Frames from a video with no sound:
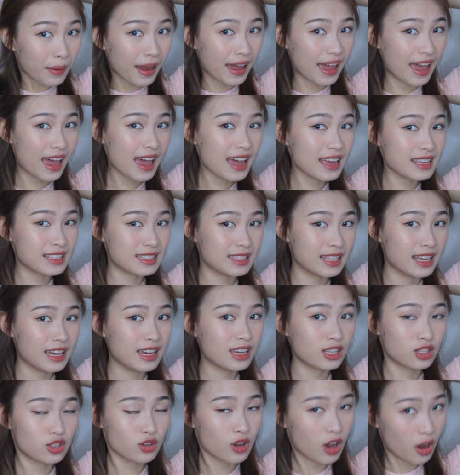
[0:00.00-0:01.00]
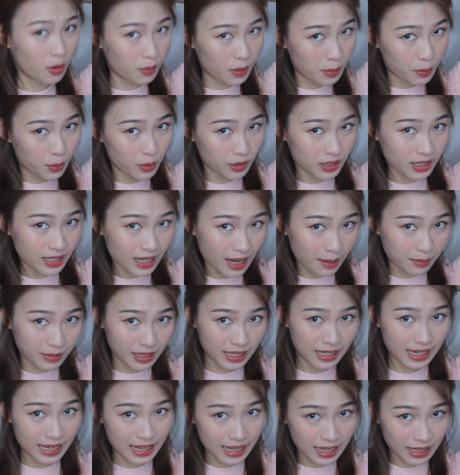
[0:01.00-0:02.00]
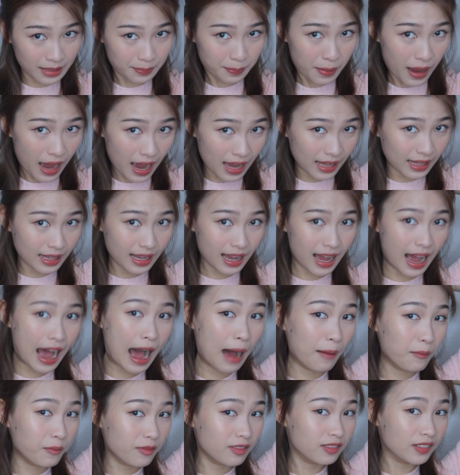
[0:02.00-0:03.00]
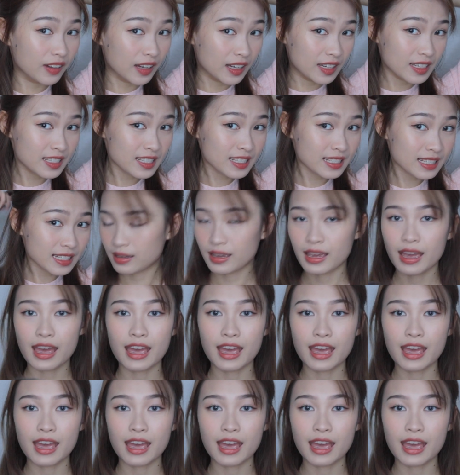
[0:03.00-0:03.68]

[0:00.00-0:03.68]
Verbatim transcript: My hair is layered, so I'll be putting up the layered part up first.